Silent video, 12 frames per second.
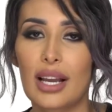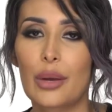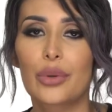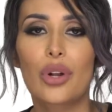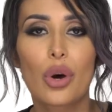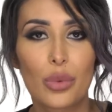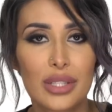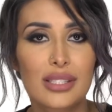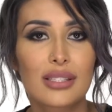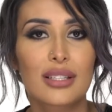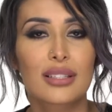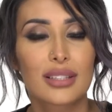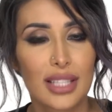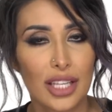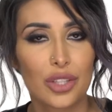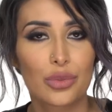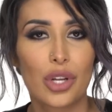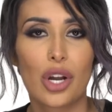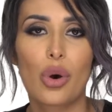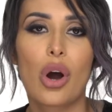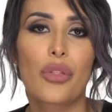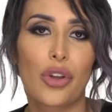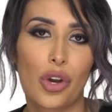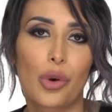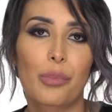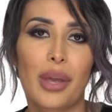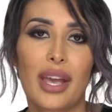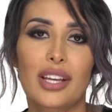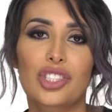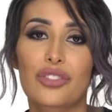I would always let you know on the homepage.